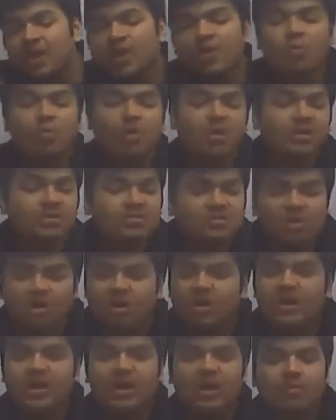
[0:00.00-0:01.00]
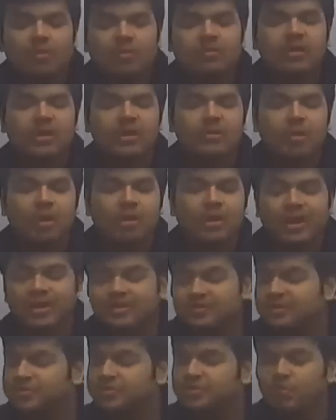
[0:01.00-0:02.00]
What is your take about the
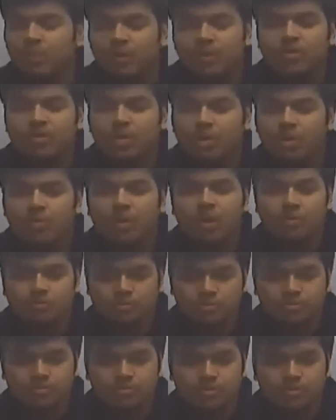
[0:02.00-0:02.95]
demonetization? What do you talk about?